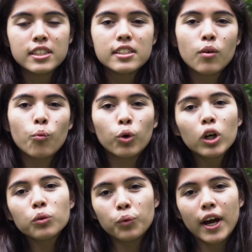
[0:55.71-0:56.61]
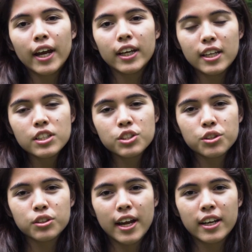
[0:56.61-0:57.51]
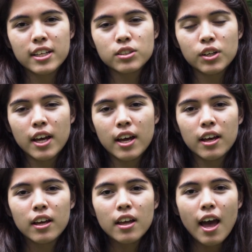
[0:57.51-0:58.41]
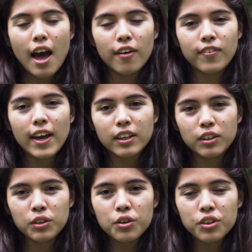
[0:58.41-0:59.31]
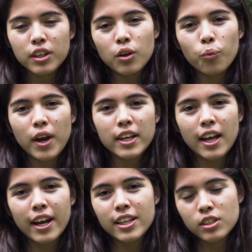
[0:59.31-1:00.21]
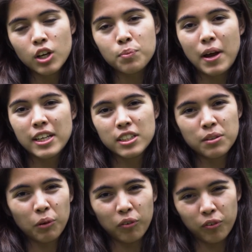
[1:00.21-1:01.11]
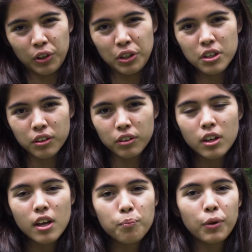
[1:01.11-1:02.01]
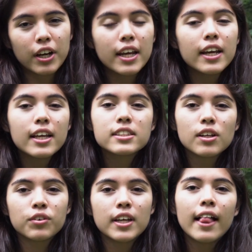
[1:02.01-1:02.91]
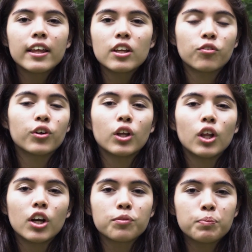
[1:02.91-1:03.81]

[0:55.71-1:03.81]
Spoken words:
a worldwide issue that is going to affect youth in a way that is unimaginable for you. But it is a reality for a lot of